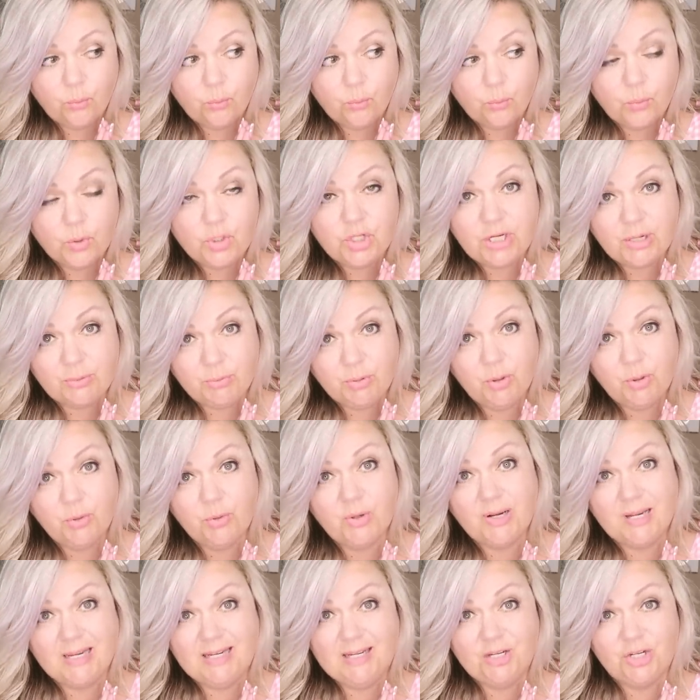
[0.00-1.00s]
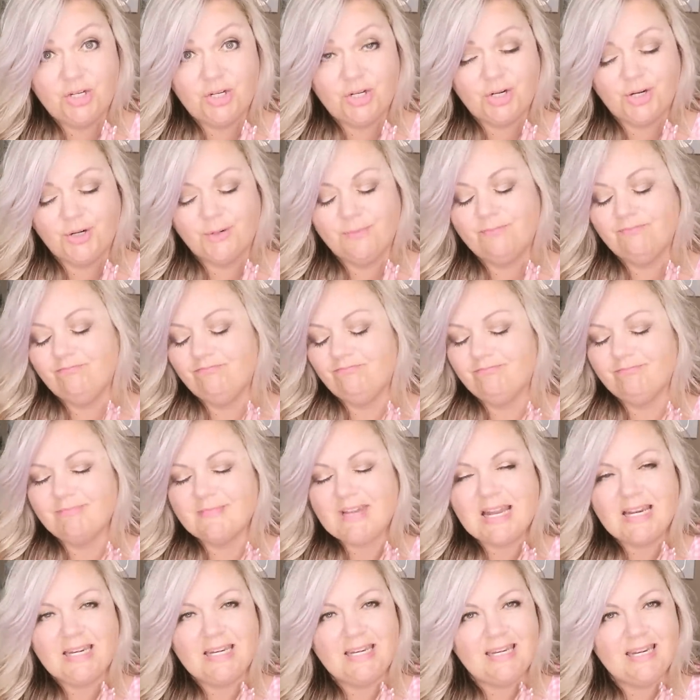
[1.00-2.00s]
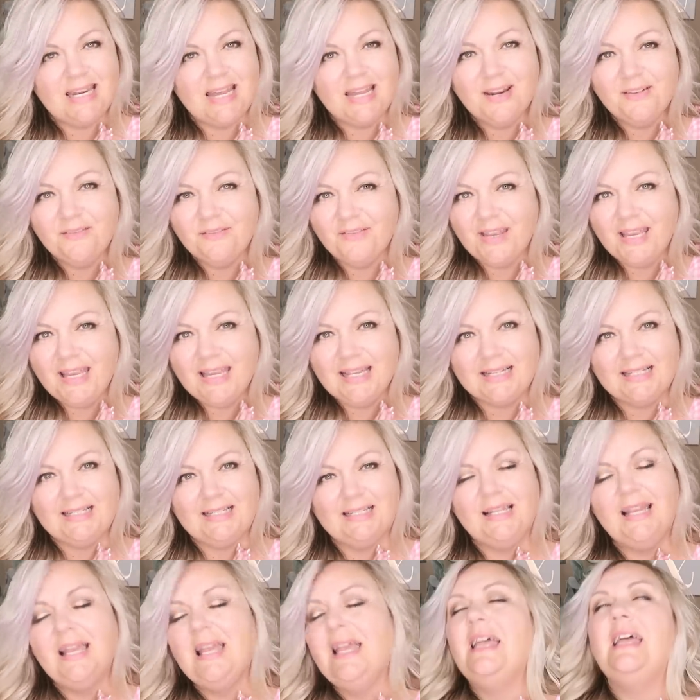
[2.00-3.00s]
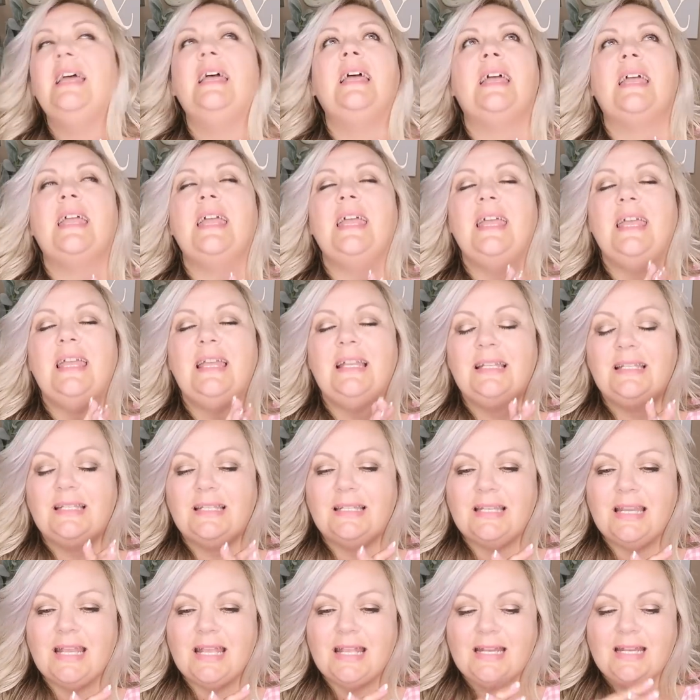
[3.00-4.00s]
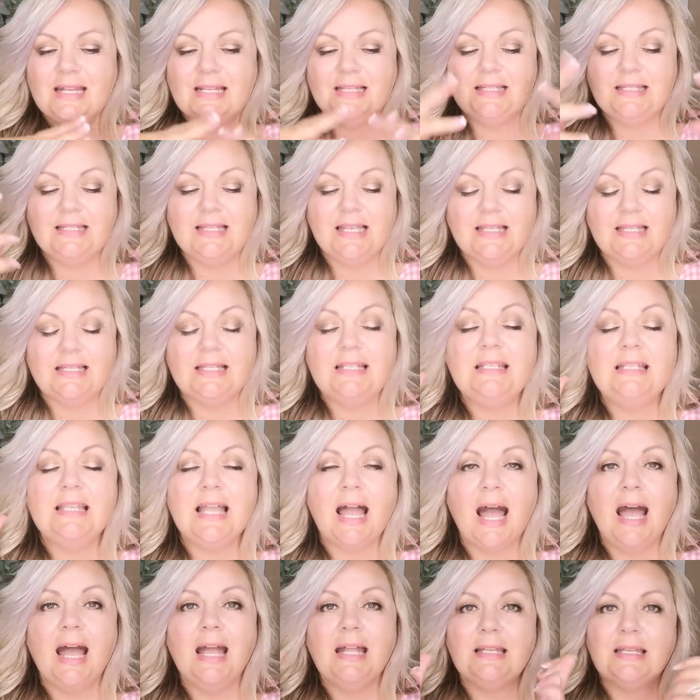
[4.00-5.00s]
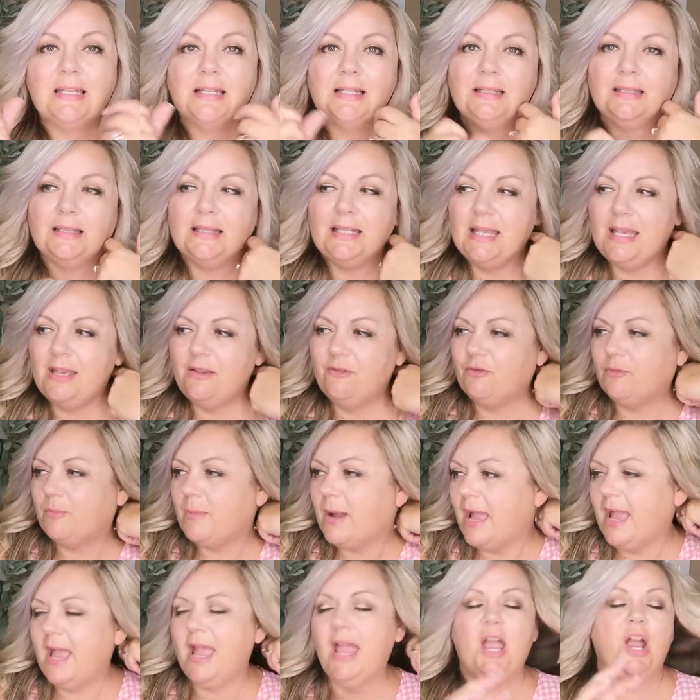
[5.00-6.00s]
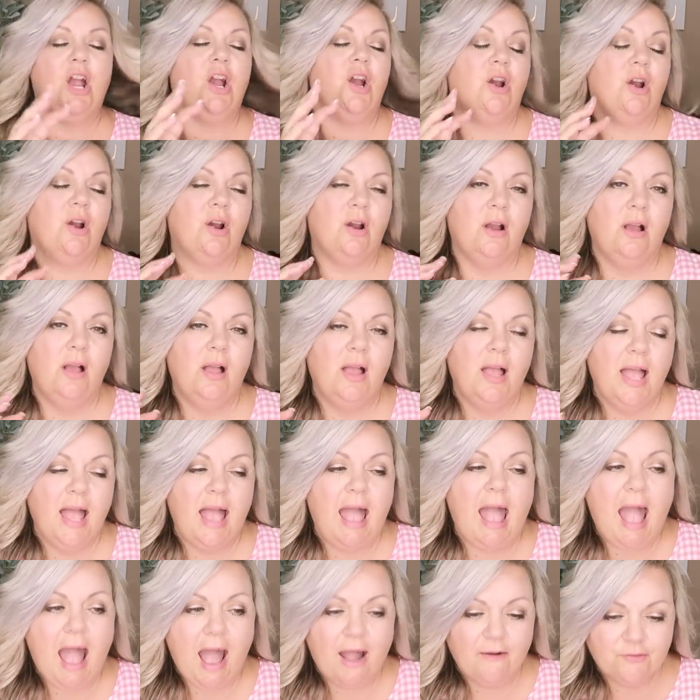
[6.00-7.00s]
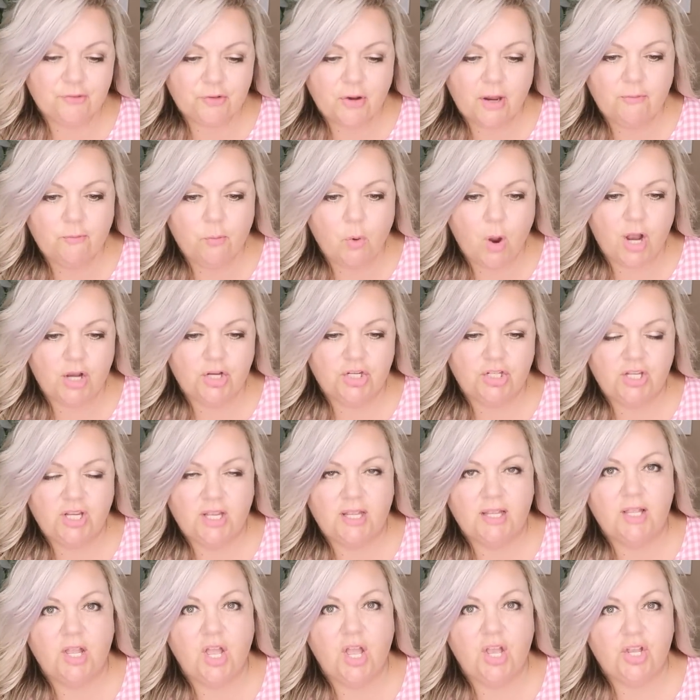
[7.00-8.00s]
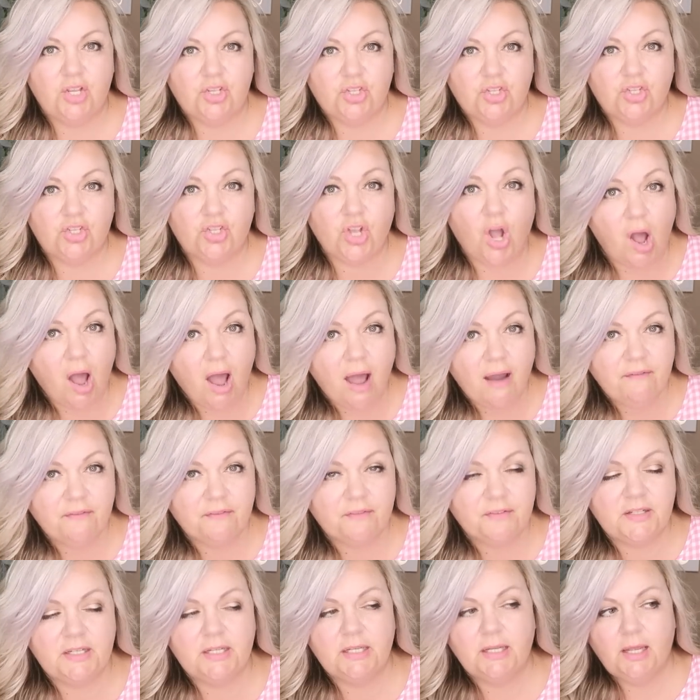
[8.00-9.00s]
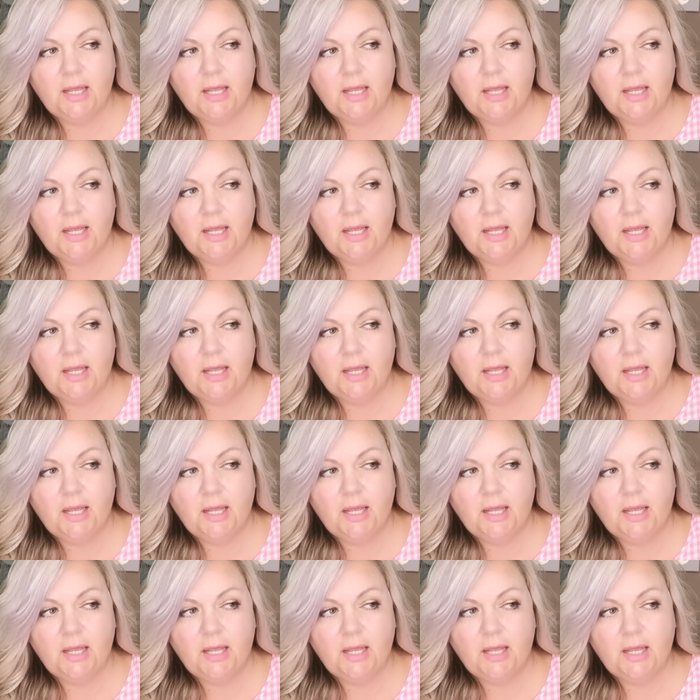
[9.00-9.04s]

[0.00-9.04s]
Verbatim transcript: shampoo and conditioner. Not a fan. It does not leave my hair after I've washed it soft.